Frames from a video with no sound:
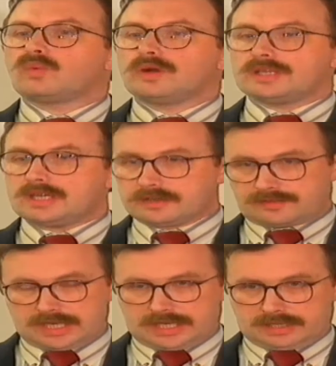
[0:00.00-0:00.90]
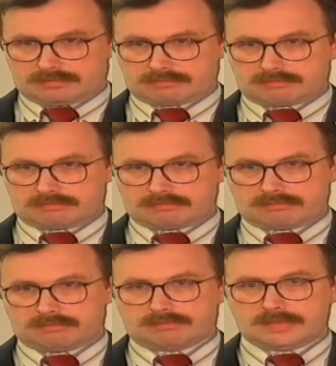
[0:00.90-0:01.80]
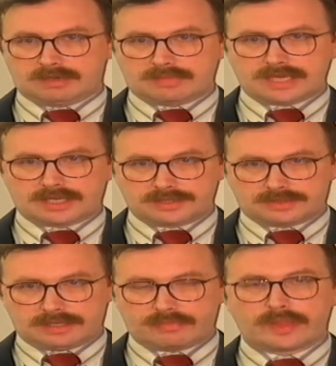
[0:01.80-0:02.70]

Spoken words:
1 year of training in my country.